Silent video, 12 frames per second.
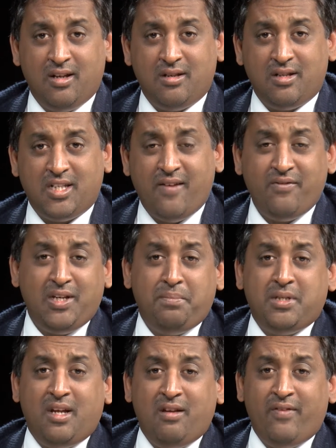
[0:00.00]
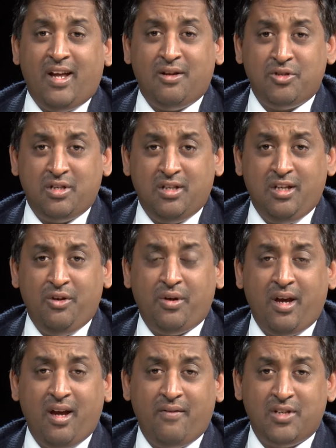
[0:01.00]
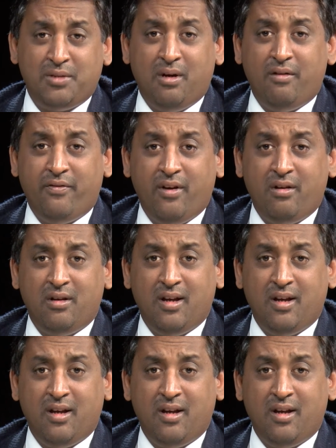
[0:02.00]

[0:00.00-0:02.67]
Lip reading: 70% of adults in the UK have a smartphone,